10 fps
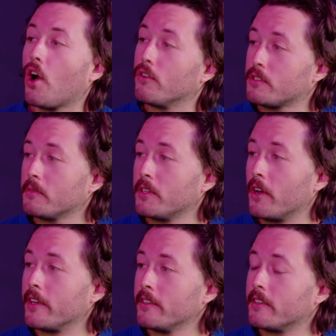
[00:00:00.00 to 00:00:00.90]
Also
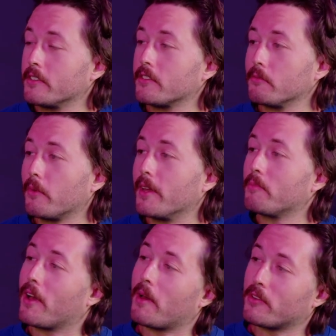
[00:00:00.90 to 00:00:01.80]
annoying in its own way,
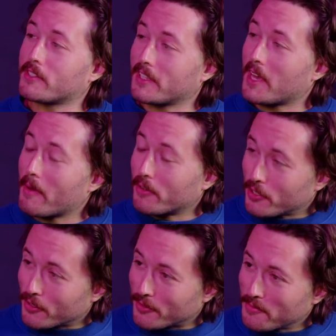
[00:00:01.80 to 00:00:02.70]
but I'm not saying that about
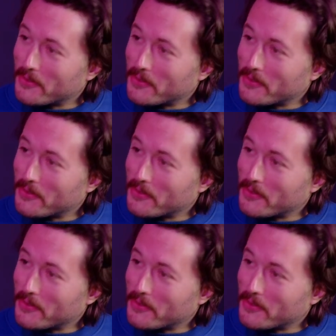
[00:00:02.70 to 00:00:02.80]
you.